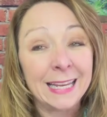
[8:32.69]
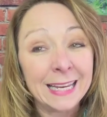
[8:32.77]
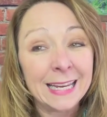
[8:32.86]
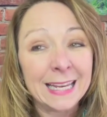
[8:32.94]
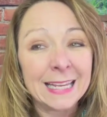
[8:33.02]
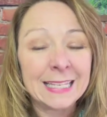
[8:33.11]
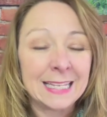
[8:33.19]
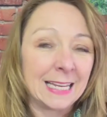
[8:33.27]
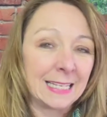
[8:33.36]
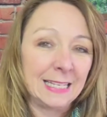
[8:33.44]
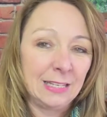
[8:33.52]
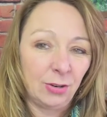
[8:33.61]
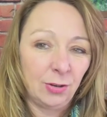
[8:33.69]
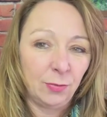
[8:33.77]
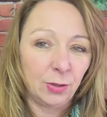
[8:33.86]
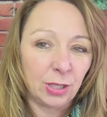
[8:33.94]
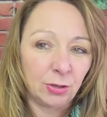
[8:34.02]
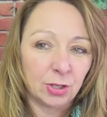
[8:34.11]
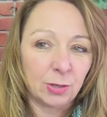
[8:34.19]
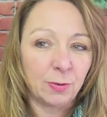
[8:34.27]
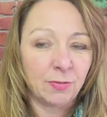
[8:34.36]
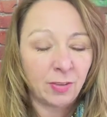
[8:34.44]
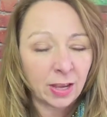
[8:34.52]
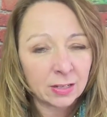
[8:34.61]
it is necessary for leadership
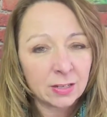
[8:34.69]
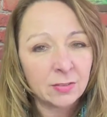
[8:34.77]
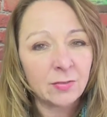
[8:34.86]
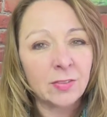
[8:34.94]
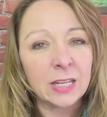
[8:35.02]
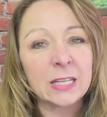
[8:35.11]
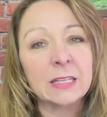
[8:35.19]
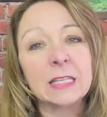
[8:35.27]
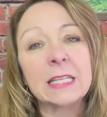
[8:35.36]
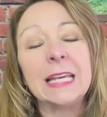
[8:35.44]
effectiveness.